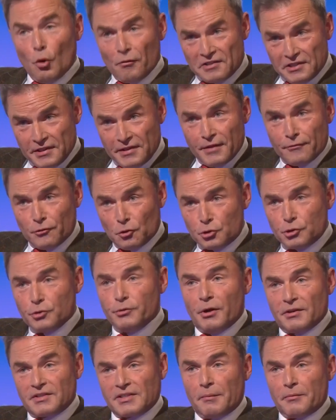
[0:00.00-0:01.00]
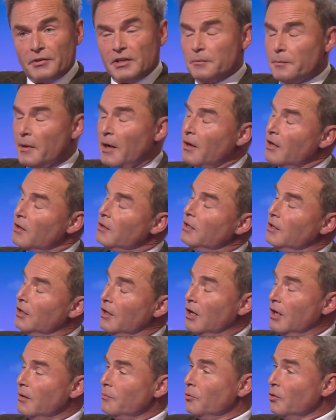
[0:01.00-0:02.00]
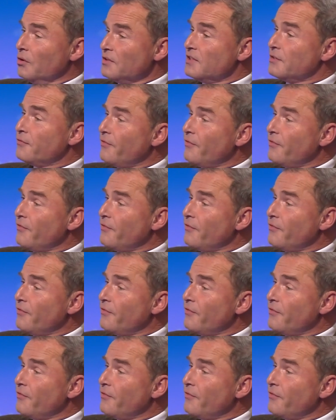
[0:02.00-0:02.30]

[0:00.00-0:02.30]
obviously therefore do know something about our policies.